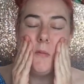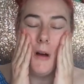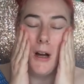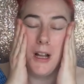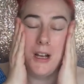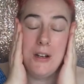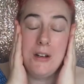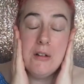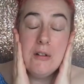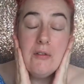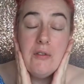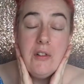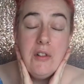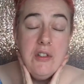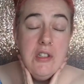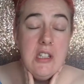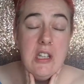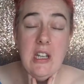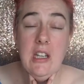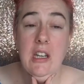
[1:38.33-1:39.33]
I love good
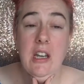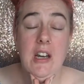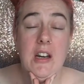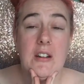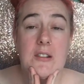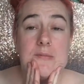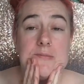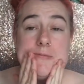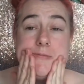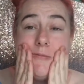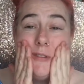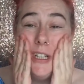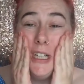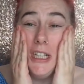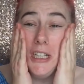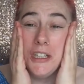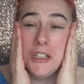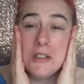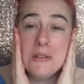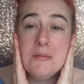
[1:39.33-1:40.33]
skincare,
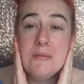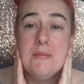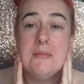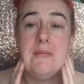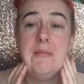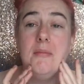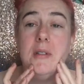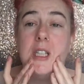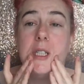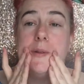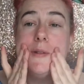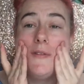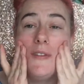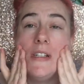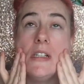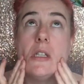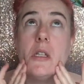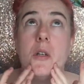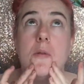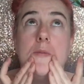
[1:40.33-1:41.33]
really do. Makes me
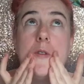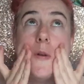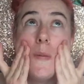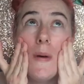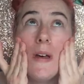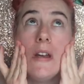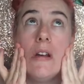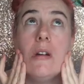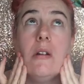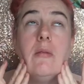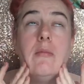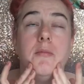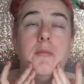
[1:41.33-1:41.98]
feel so much better.